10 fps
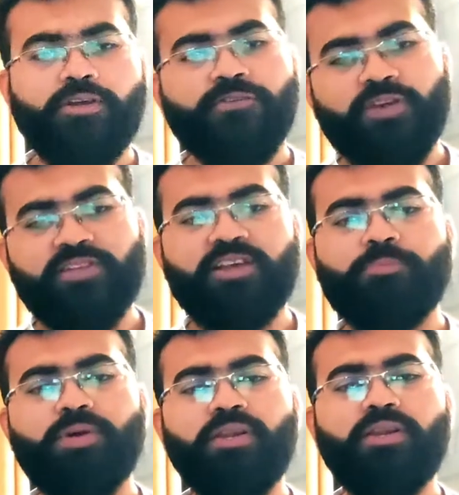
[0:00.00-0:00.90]
For
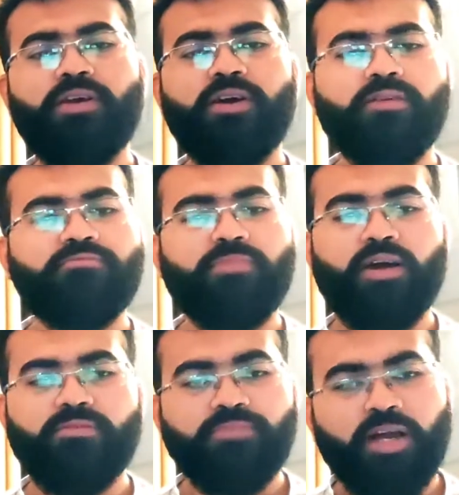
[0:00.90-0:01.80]
example,
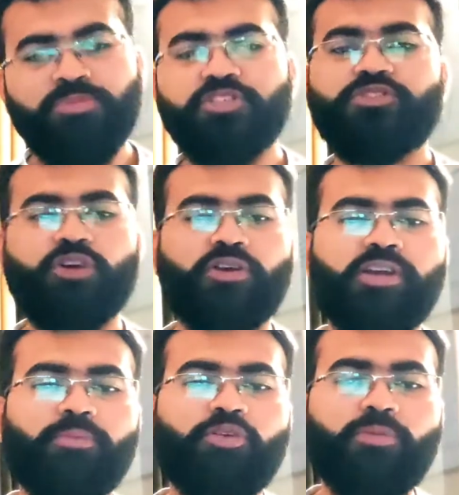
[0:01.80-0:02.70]
I'm just talking
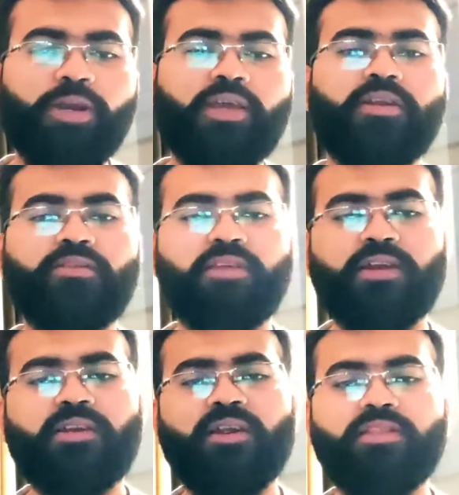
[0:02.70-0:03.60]
about a particular
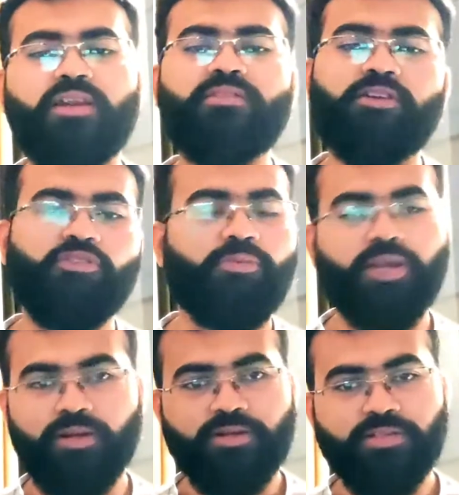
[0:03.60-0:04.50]
sector, and that is a renewable
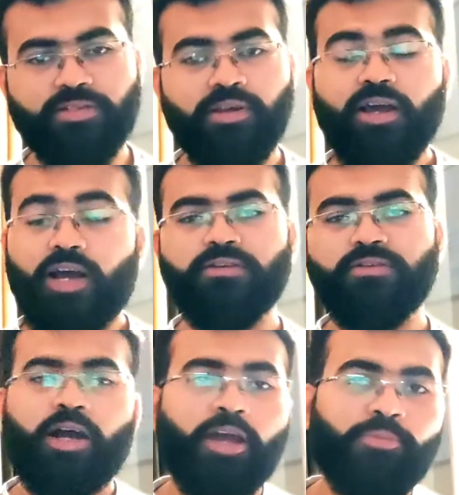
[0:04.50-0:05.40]

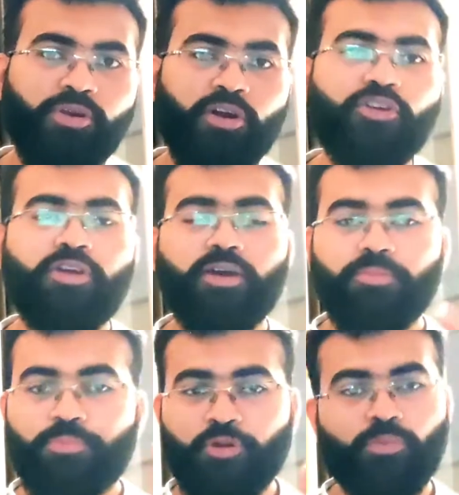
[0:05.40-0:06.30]
energy. I am not
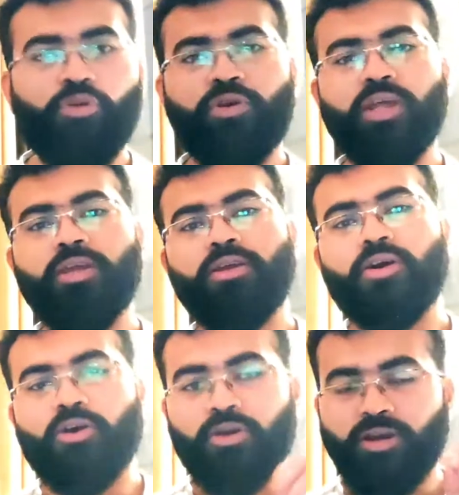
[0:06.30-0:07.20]
promoting
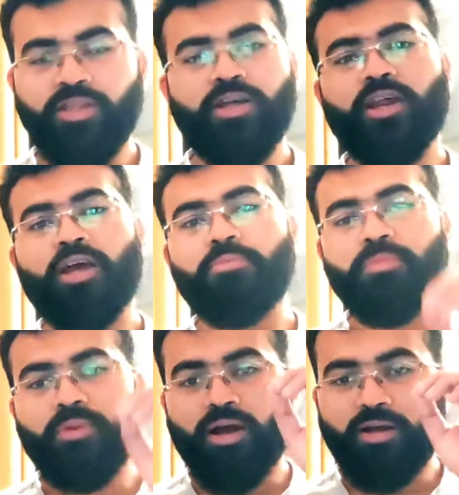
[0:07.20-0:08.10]
or neither I
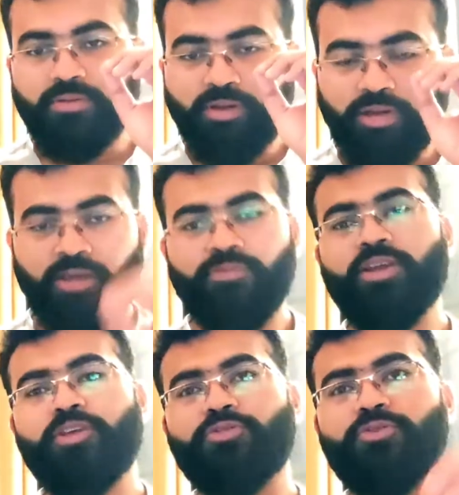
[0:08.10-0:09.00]
am
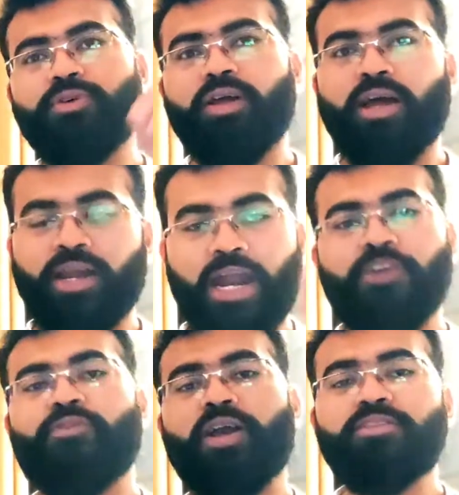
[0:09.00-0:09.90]
giving you an
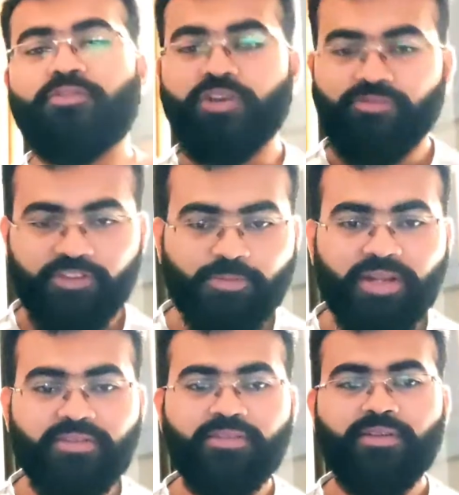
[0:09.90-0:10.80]
advice of
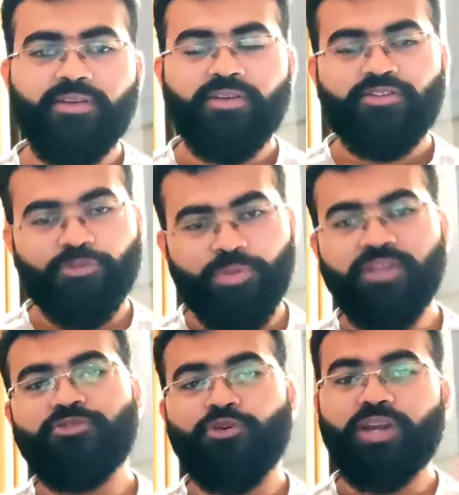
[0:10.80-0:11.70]
investments, so
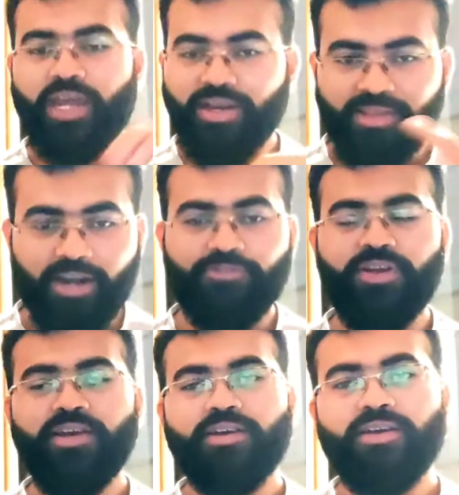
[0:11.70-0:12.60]
please don't take it that
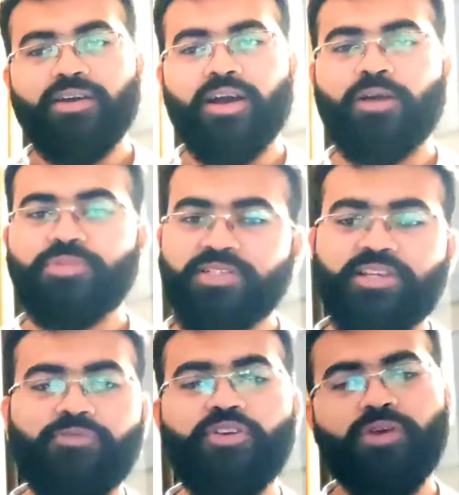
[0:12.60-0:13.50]
way. I'm just
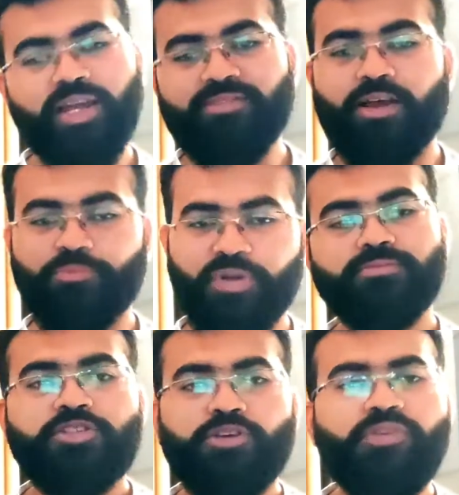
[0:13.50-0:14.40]
giving you an
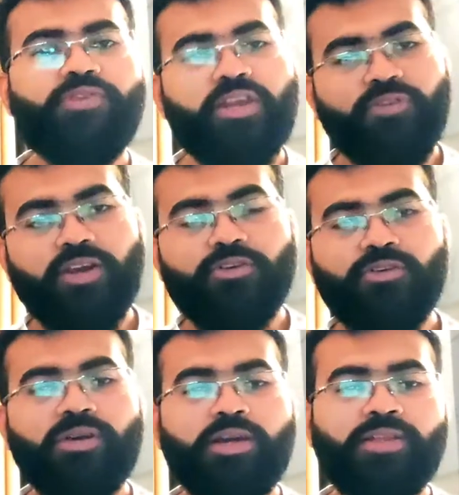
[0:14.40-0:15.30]
example. So we very well
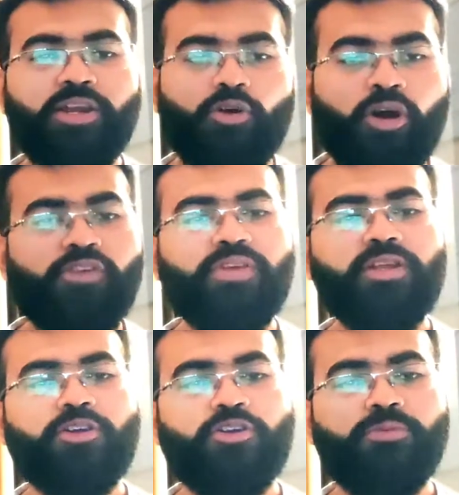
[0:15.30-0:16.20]
know that all over
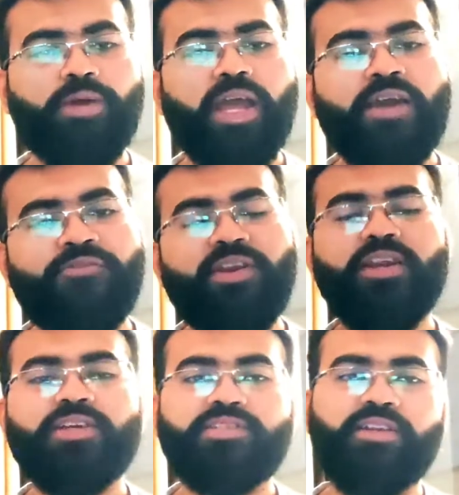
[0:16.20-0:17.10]
the globe, every
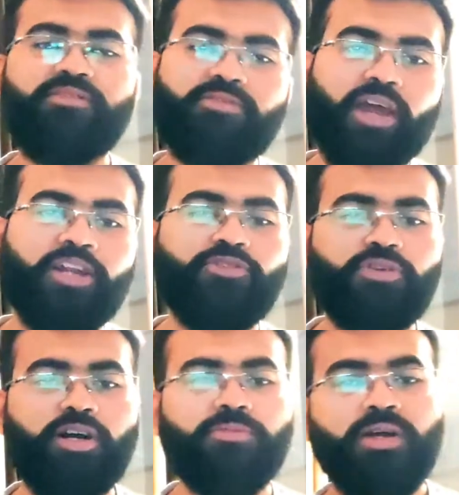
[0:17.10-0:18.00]
nation is trying to
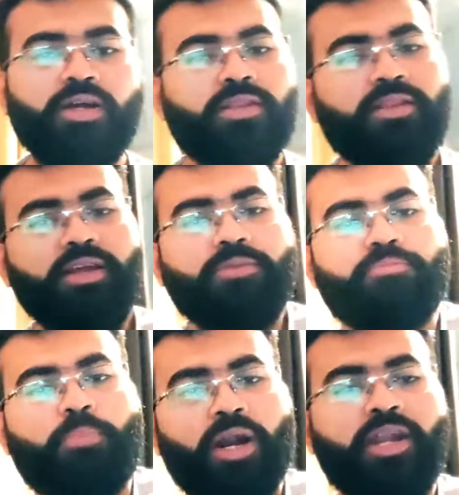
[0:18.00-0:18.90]
curb the
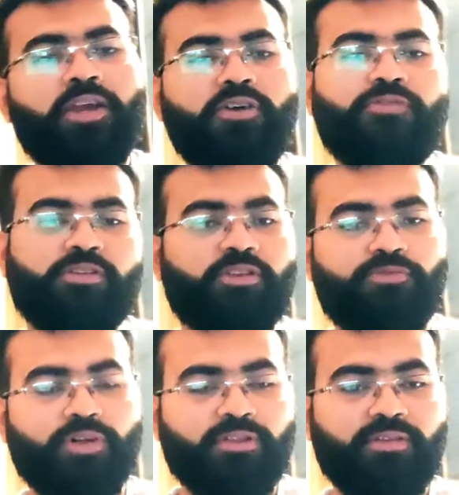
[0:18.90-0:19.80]
burning of fossil
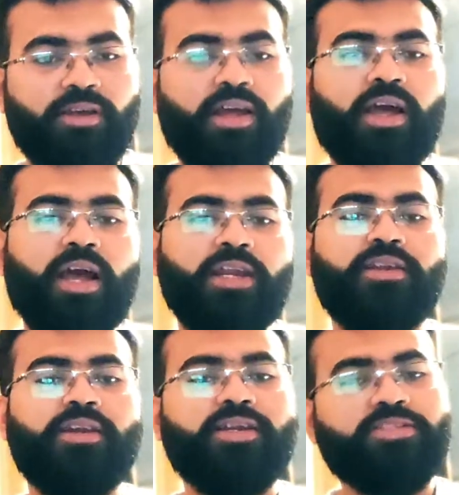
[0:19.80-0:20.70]
fuels, and
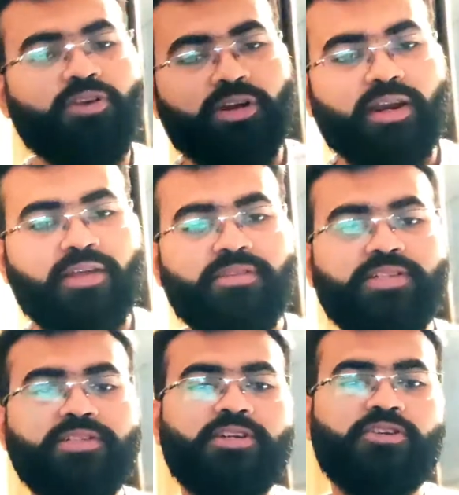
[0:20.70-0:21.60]
international
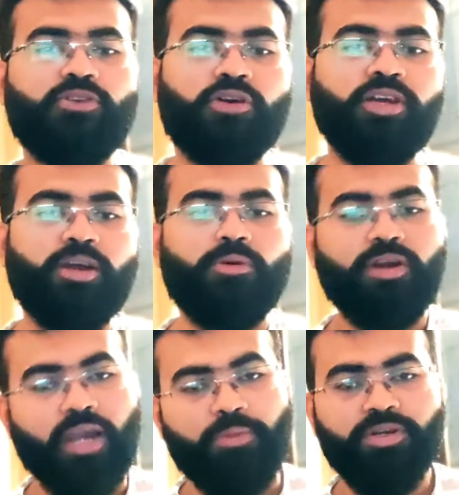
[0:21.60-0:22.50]
organizations are talking about
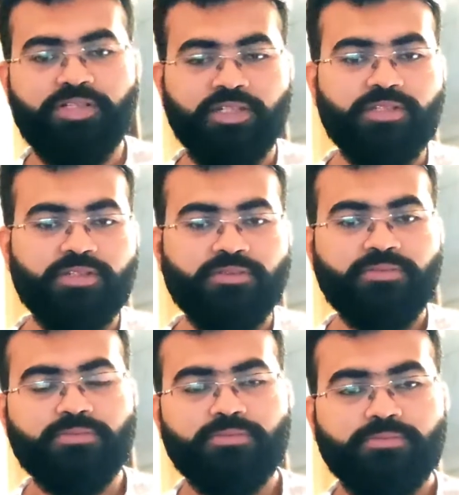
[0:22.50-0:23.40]
climate
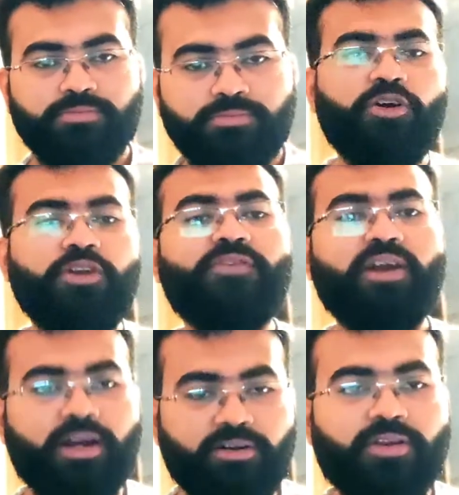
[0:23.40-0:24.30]
change. So if a
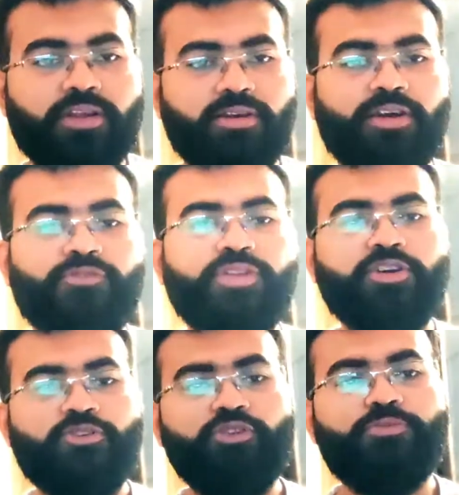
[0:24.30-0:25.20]
country with
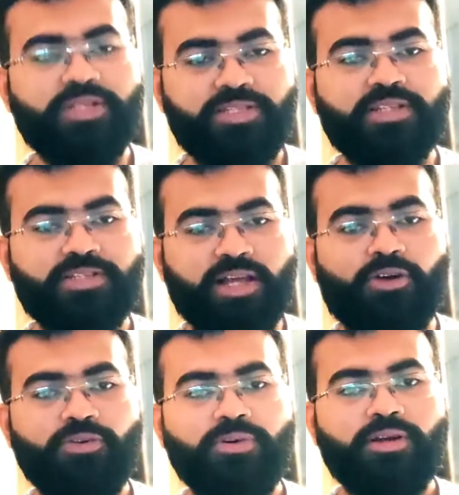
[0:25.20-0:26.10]
a good business
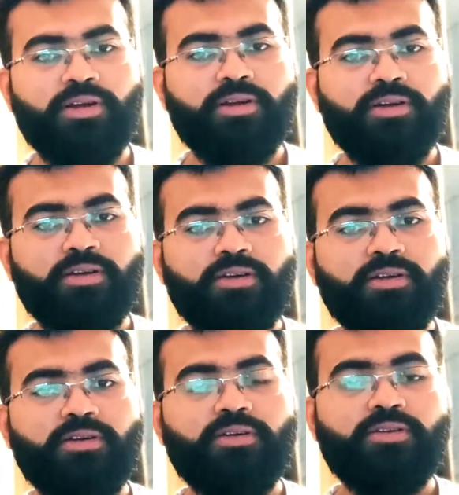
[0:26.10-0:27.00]
now
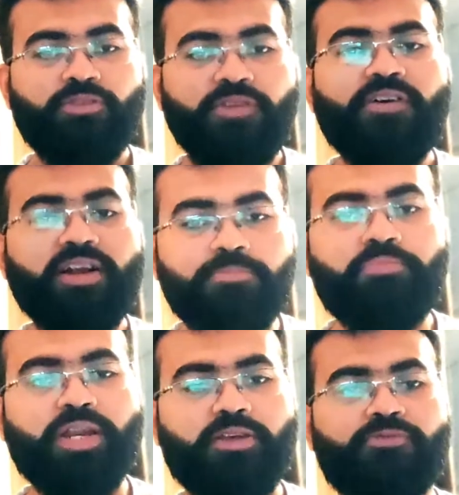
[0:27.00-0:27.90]
So if a
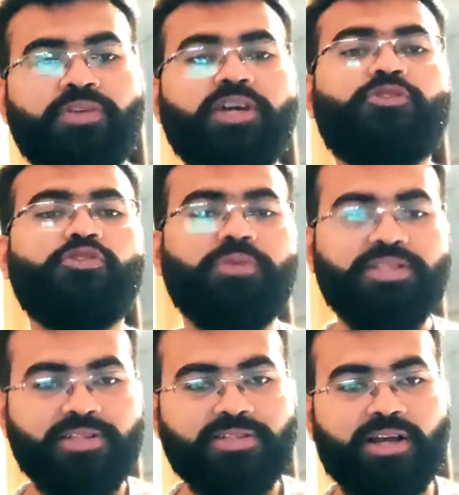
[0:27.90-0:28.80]
company with a good
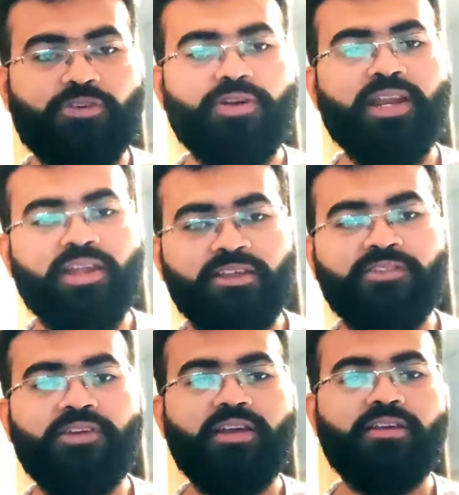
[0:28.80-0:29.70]
business now
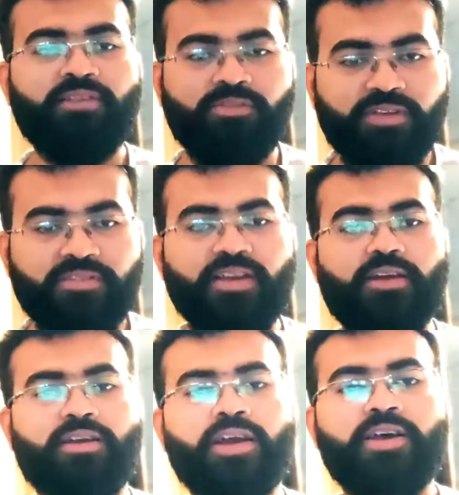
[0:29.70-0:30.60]
is investing
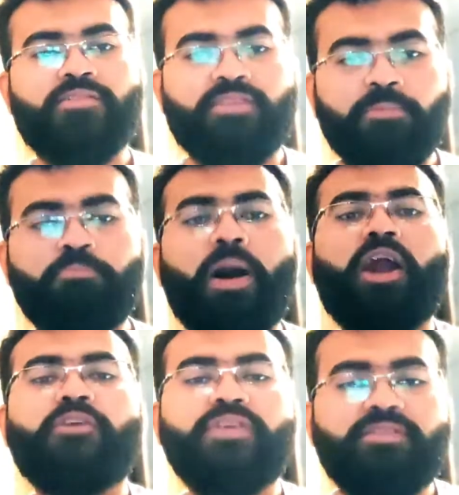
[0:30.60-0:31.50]
some
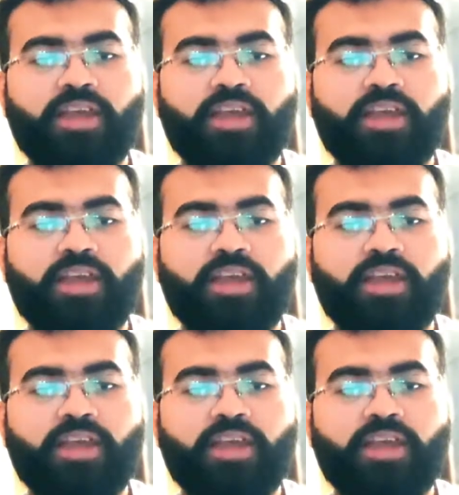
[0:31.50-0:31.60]
part of its